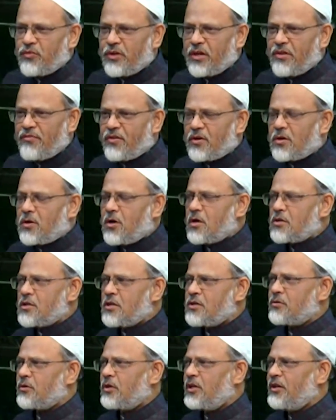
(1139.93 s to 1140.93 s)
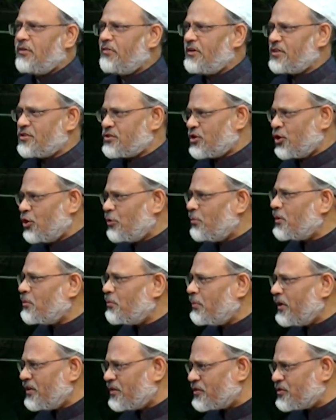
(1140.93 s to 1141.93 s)
we have forgotten to live as human
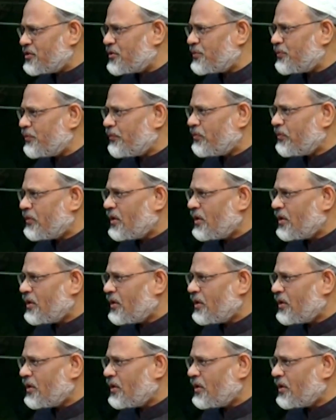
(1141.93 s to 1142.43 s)
beings.